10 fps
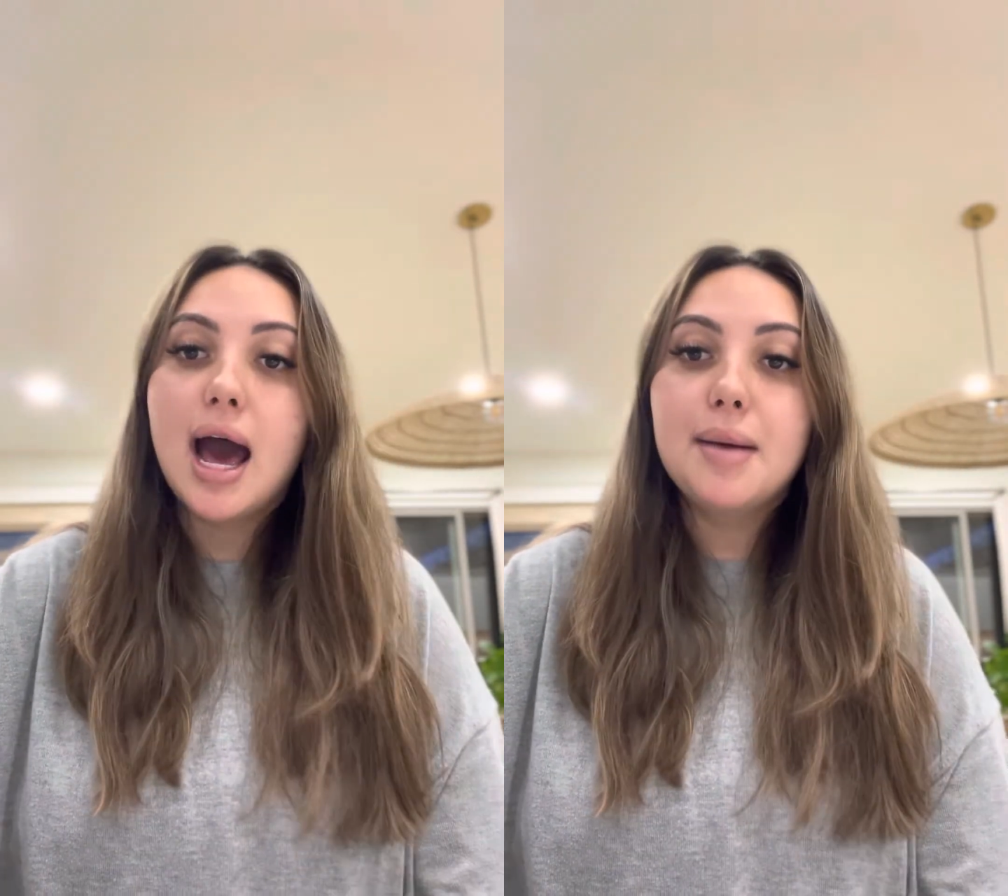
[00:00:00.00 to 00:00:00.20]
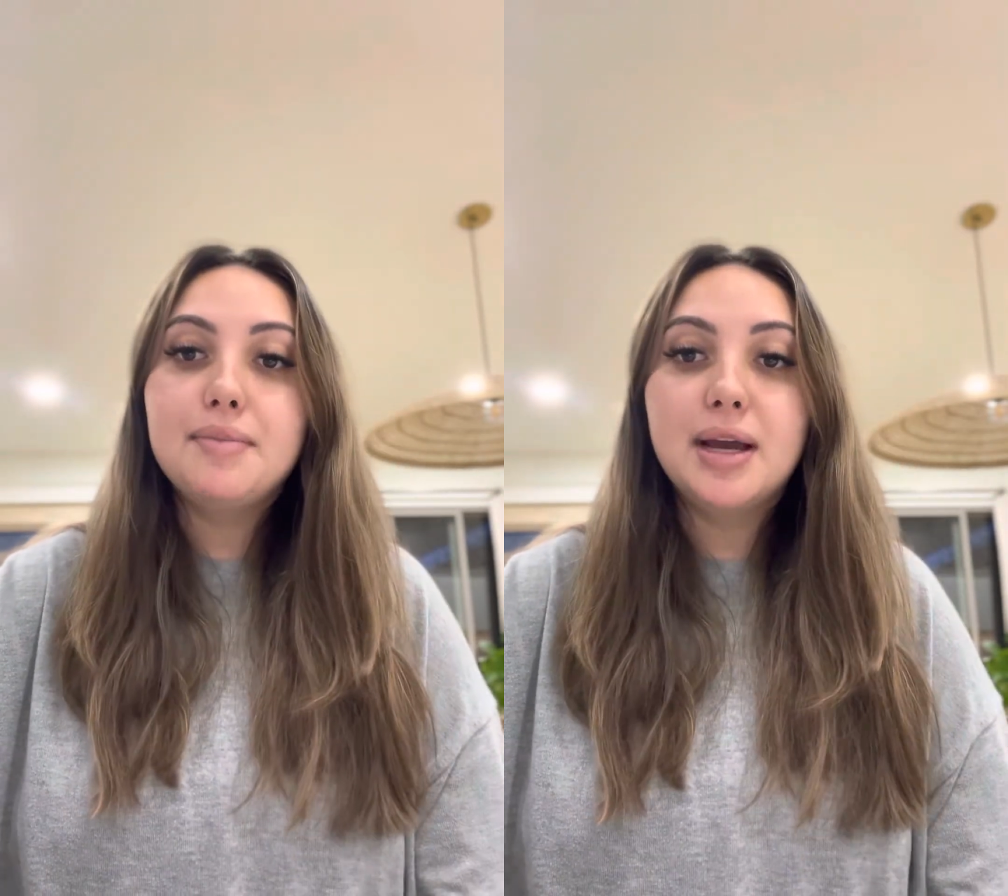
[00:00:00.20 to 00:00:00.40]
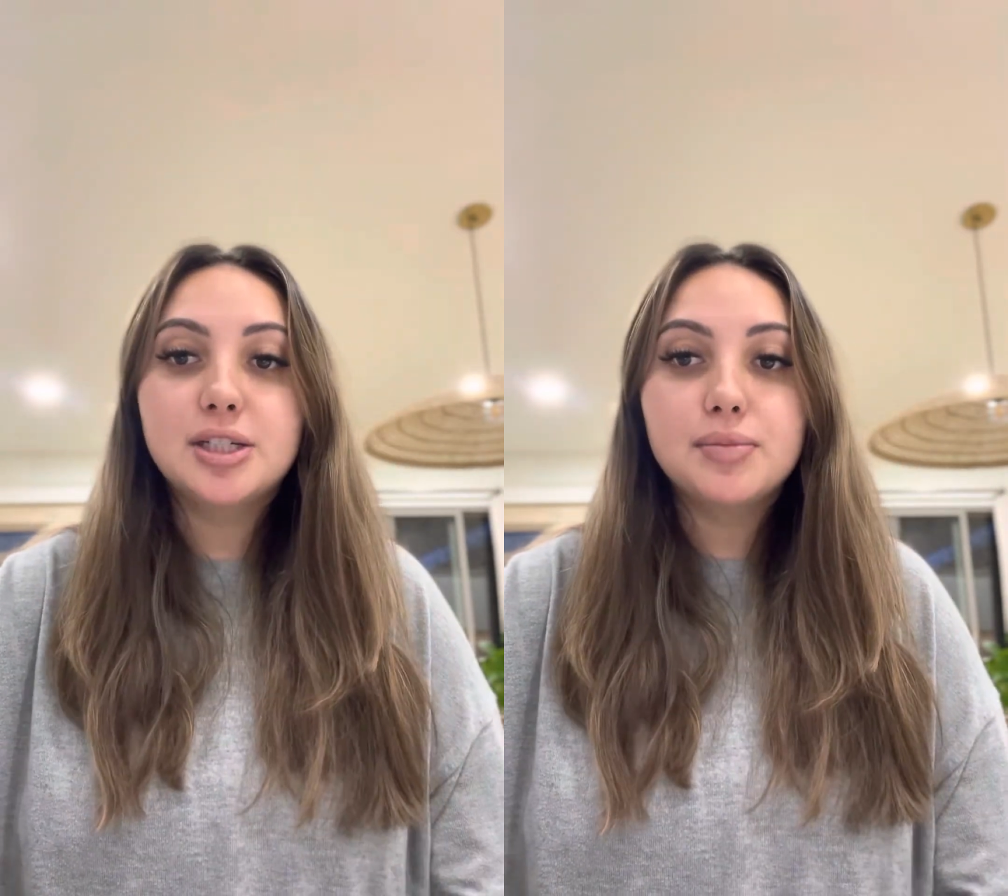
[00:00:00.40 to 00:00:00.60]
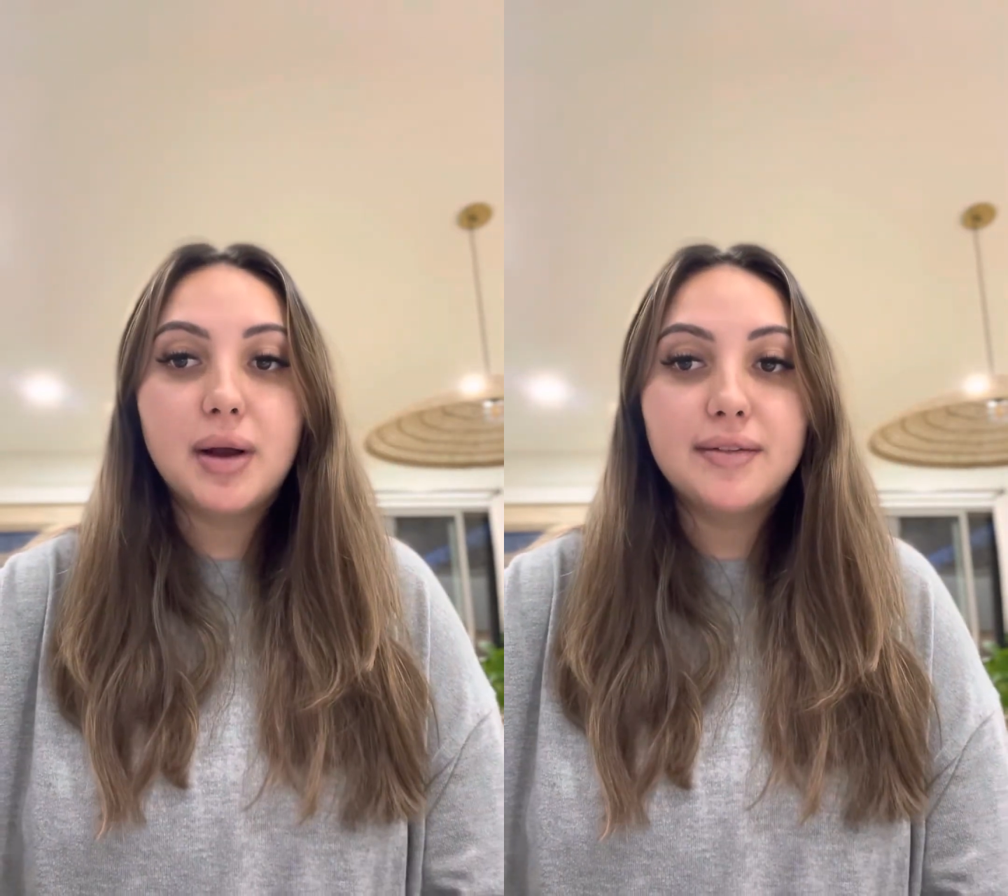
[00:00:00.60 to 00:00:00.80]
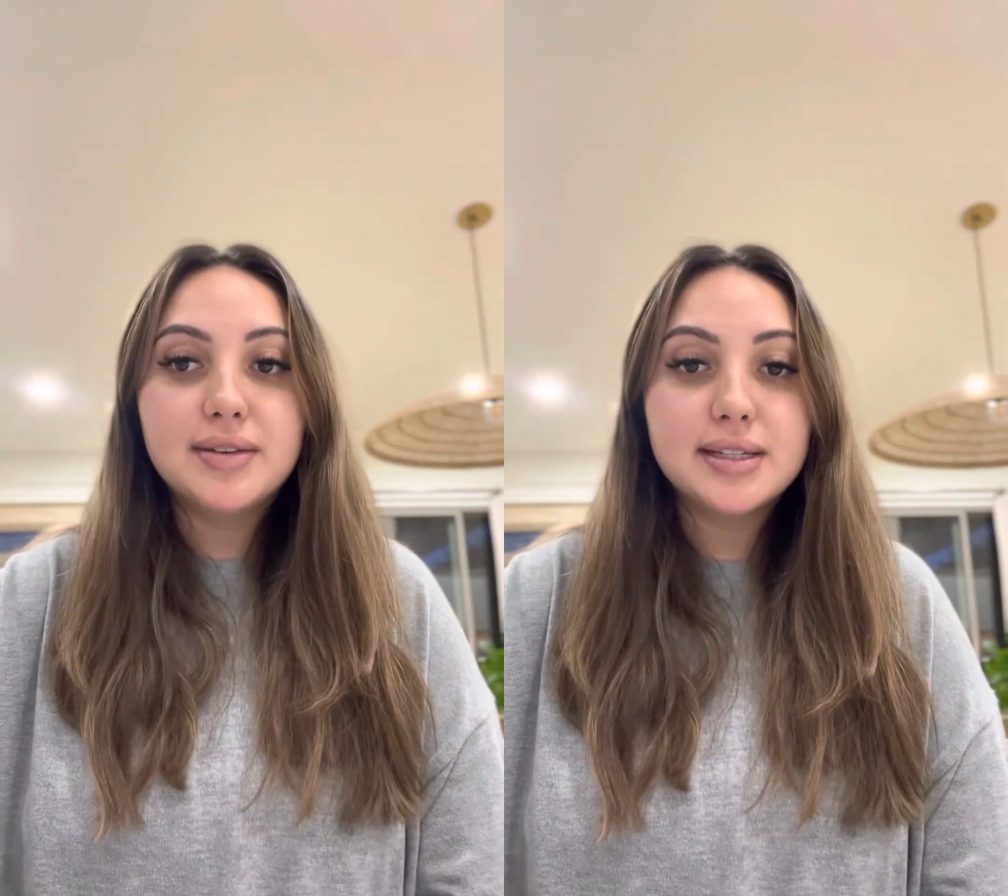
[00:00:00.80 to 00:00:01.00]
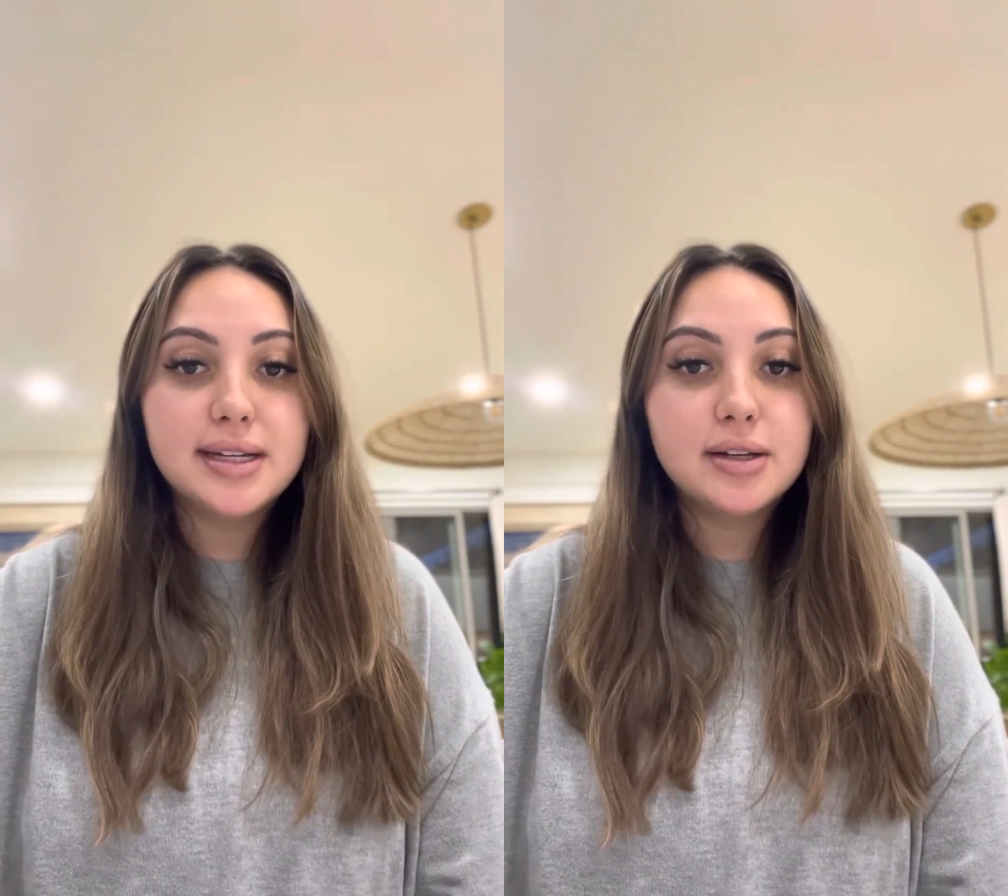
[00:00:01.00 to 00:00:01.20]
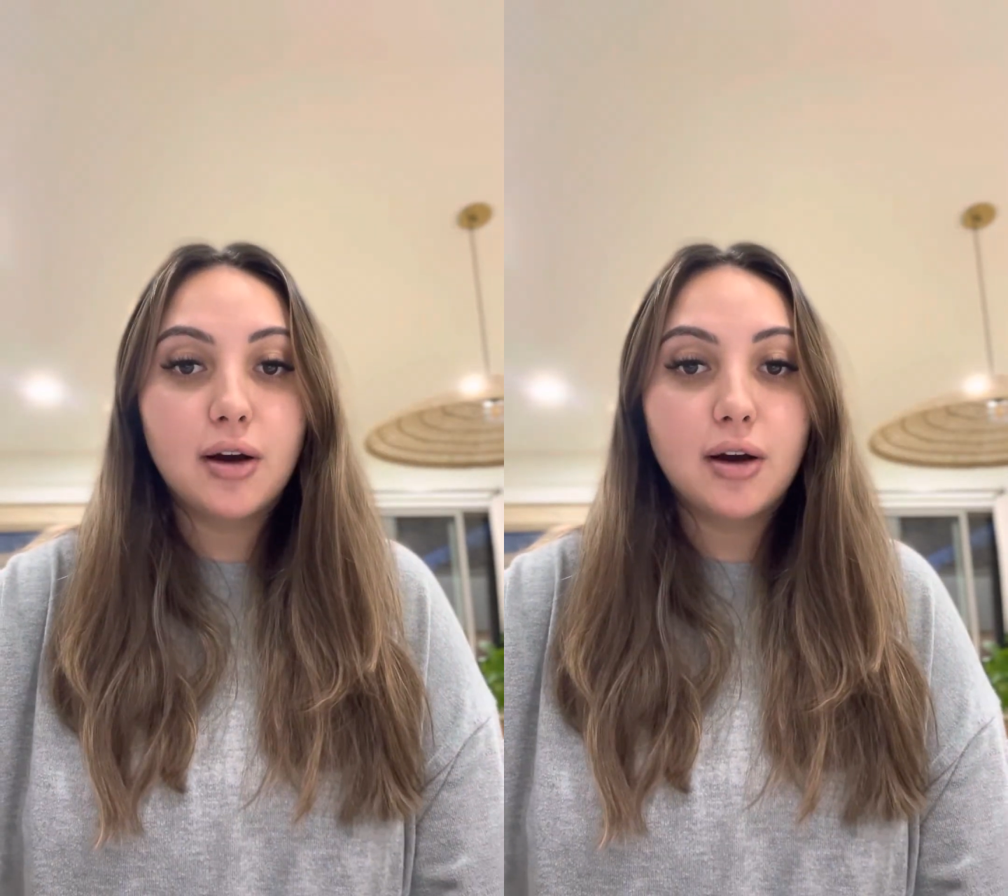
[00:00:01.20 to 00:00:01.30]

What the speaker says: Patient privacy and